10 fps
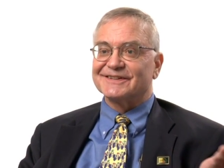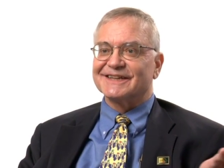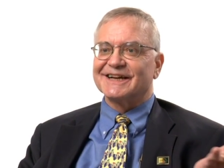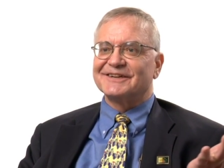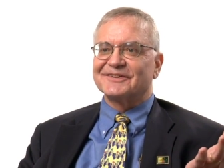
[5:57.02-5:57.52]

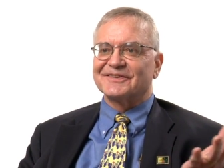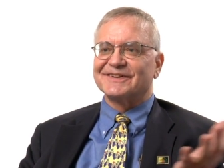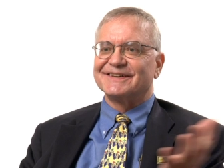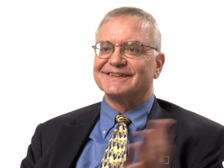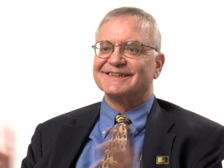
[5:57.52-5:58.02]
later,
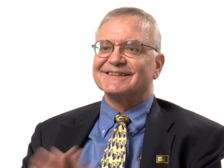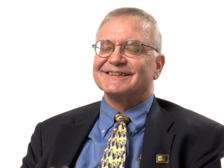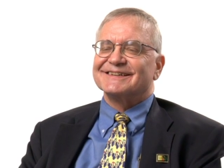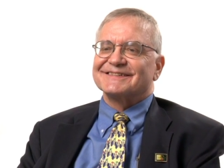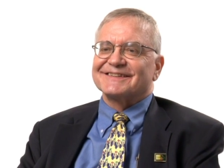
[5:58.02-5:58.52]
and
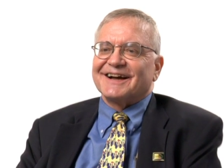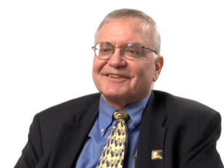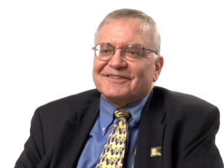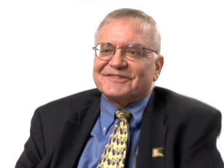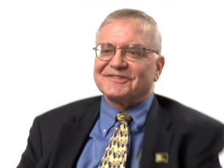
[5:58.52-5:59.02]
not
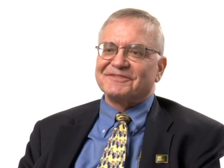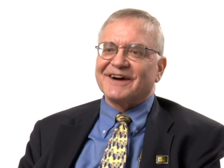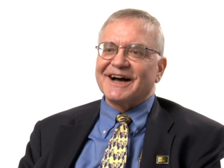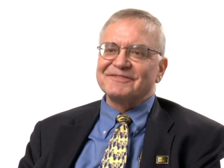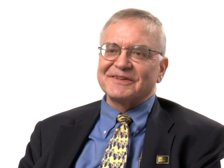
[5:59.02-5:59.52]
only
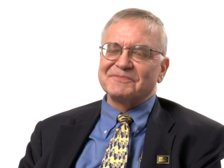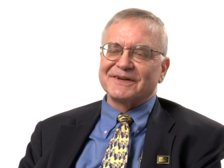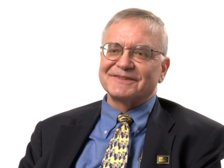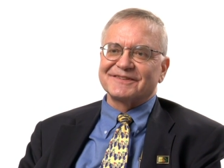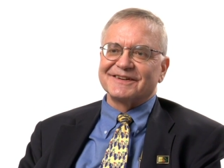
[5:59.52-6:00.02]
surviving,
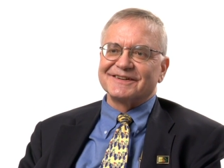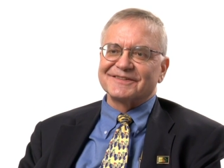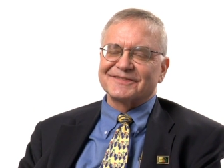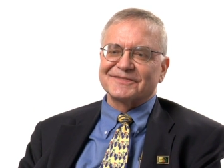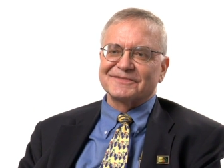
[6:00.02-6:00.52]
but uh,
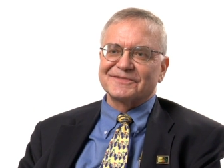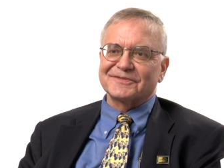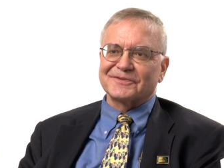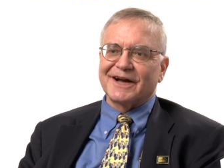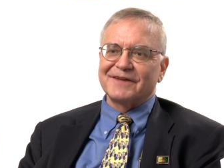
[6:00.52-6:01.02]

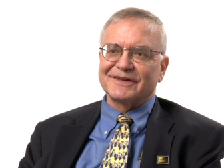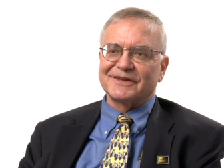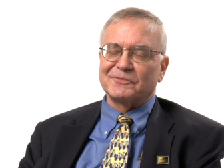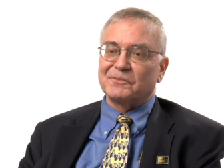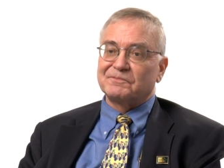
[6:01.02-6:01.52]
thriving
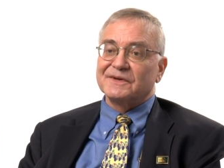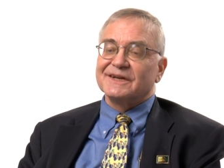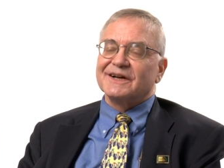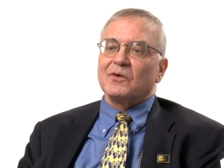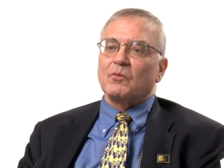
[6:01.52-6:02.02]
and
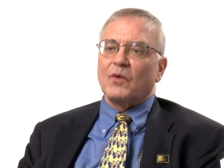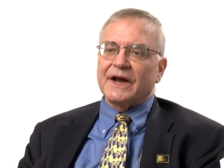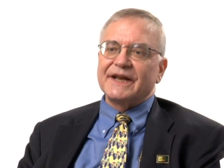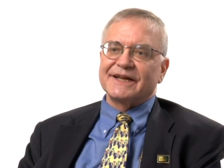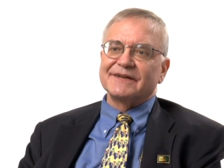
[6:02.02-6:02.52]

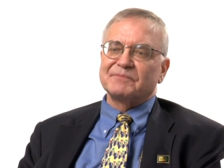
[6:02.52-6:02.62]
waiting